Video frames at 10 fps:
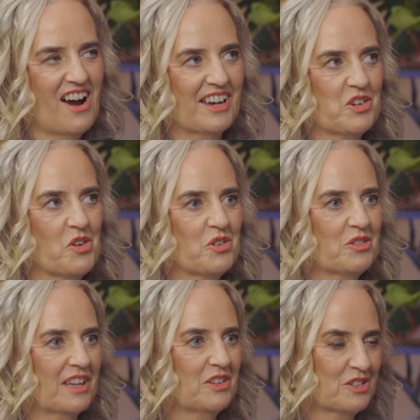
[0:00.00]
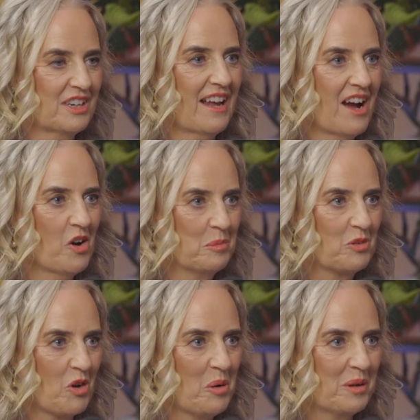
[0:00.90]
I know that you did our
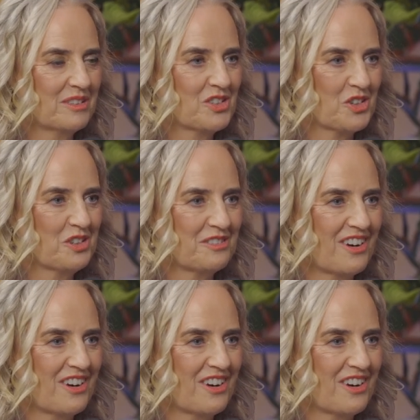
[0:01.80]
homegrown shoot,